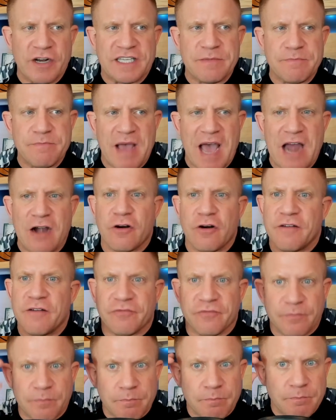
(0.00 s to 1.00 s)
It's a matter
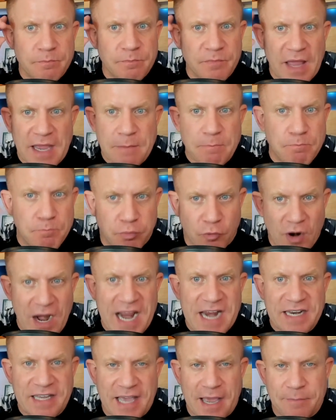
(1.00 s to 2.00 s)
of like
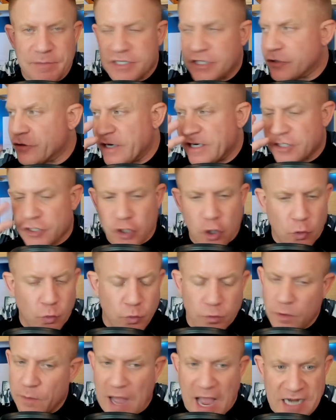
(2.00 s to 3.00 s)
brain chemistry.
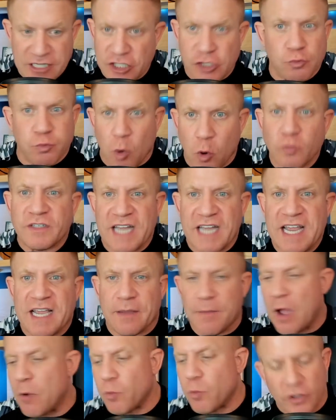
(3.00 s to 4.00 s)
So I just won't take
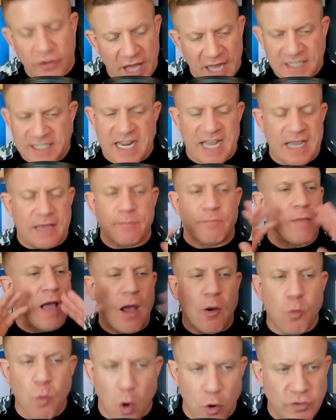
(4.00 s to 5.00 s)
them. I will not take them.
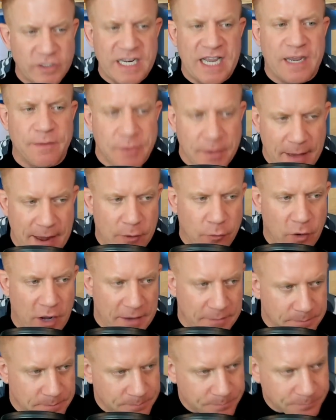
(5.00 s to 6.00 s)
I won't take them no matter what.